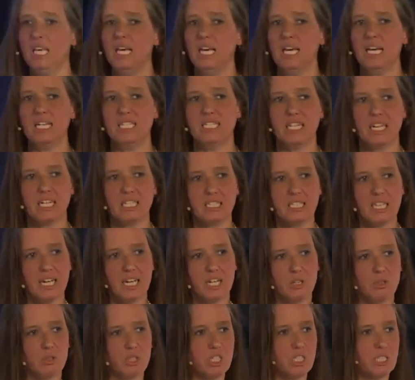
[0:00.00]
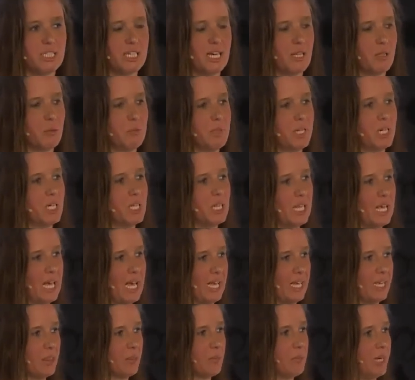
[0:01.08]
It does increase telomere
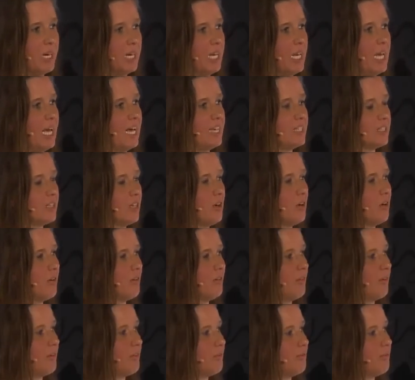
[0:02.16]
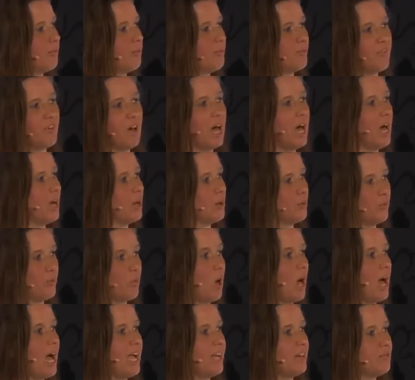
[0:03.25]
length, but it has a
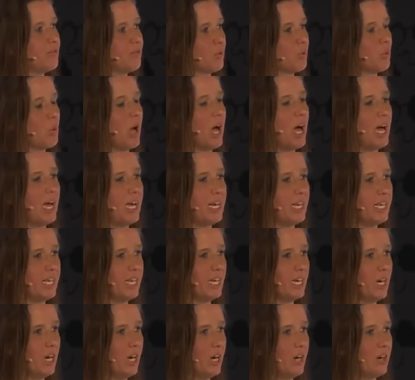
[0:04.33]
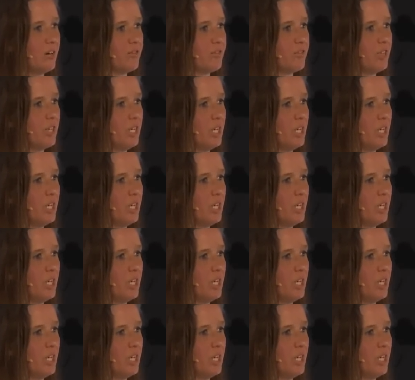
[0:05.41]
wide variety of